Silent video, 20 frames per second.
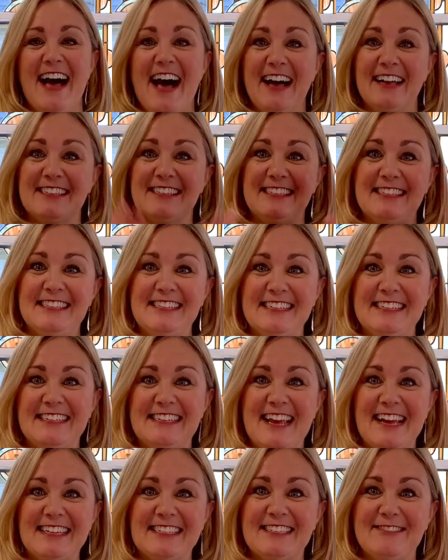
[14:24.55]
I'll see you
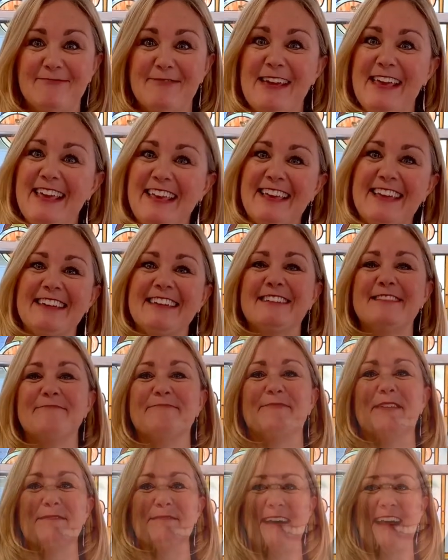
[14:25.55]
next week.
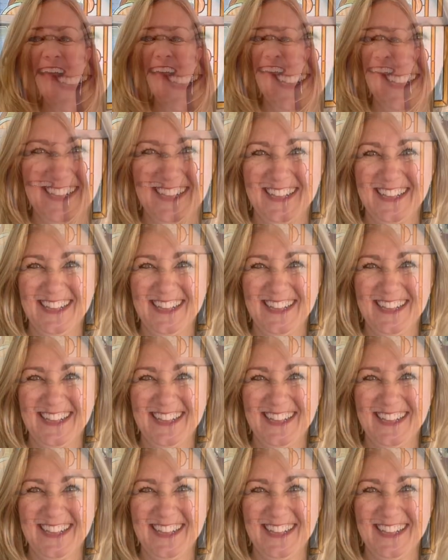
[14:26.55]
Bye-bye.